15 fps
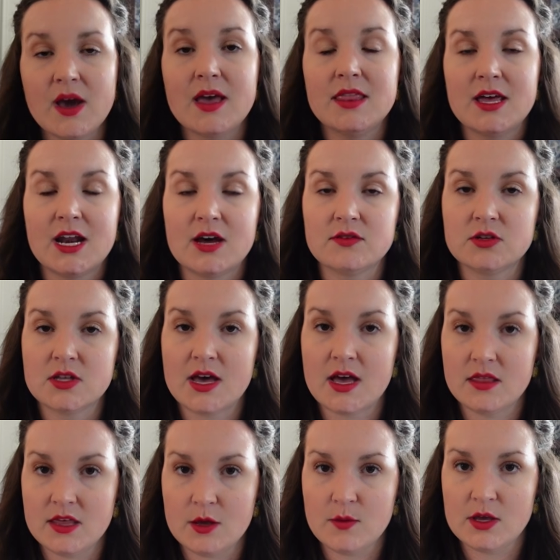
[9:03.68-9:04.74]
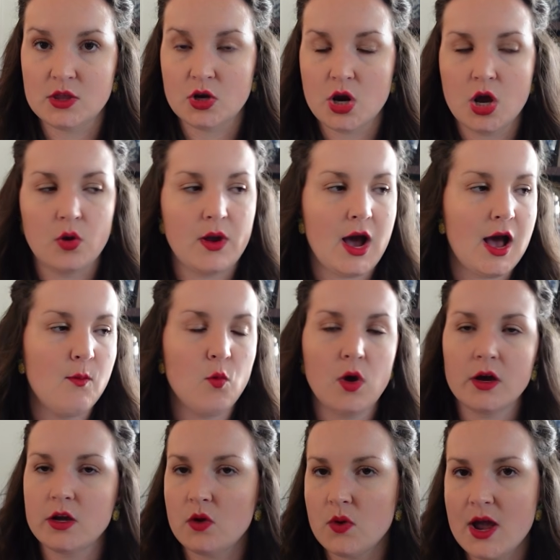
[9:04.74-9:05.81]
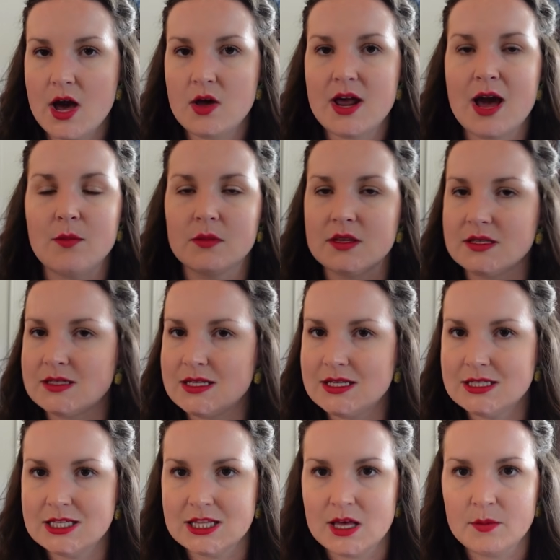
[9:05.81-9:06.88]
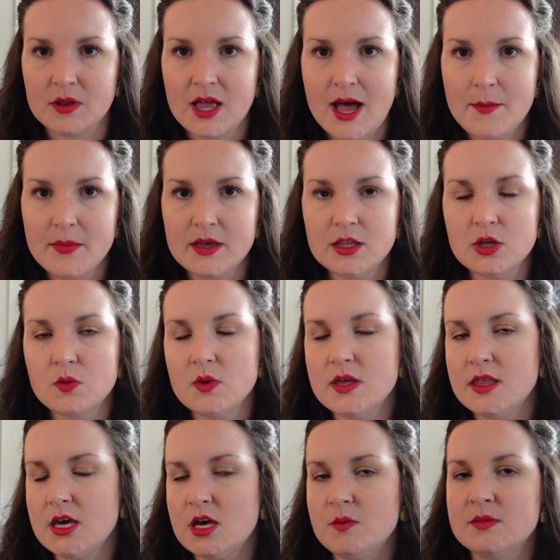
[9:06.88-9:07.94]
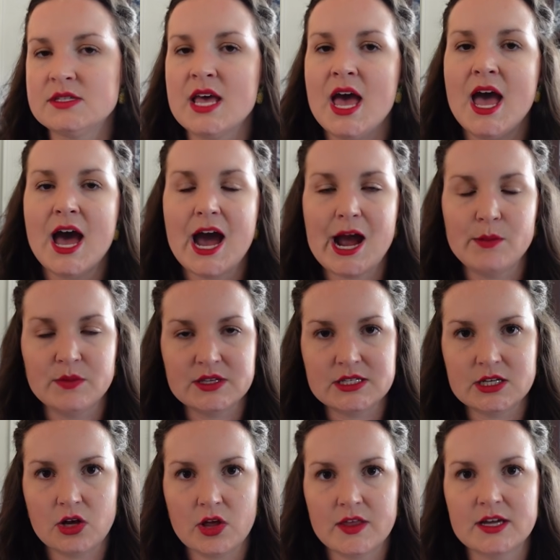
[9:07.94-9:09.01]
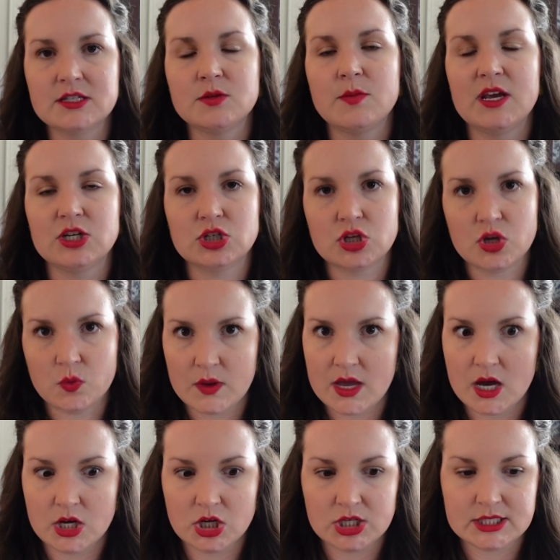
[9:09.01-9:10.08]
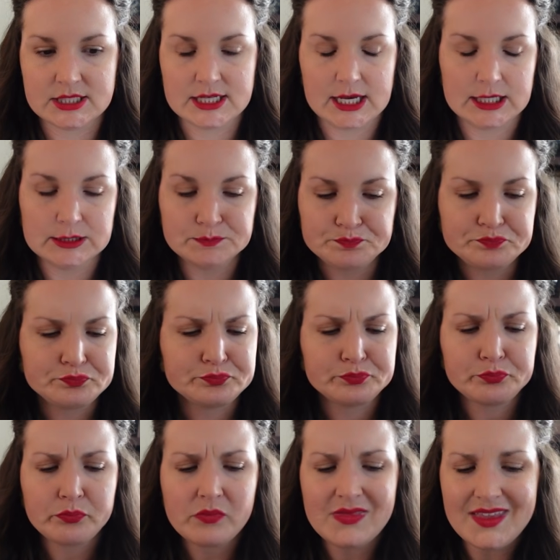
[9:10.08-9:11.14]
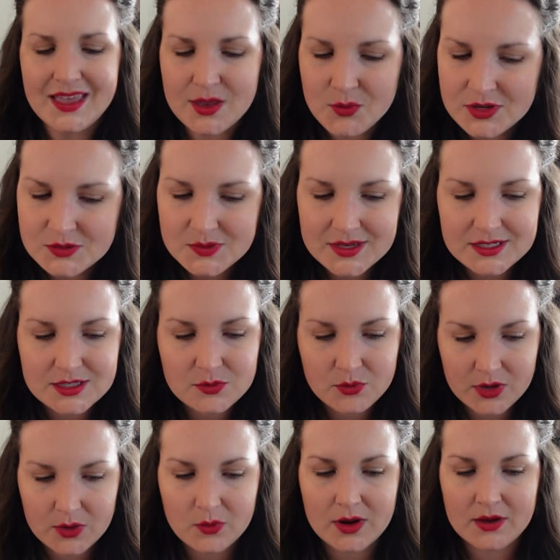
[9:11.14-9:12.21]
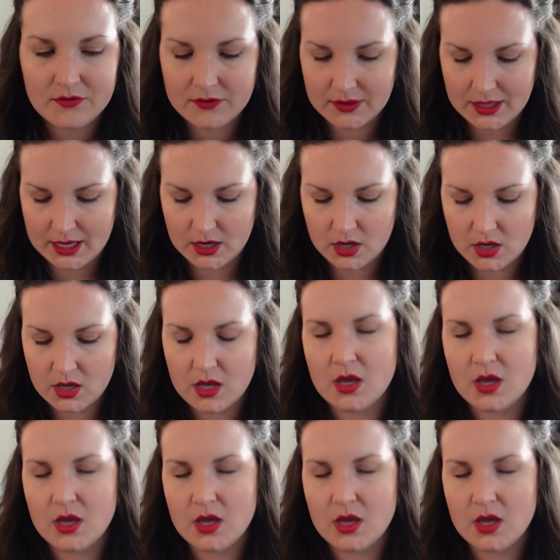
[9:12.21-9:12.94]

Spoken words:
and then after that, they make their own. I'm walking around, I'm listening to them clapping the rhythms. I'm listening to all that to make sure that we understand. Once we get to the point where I feel like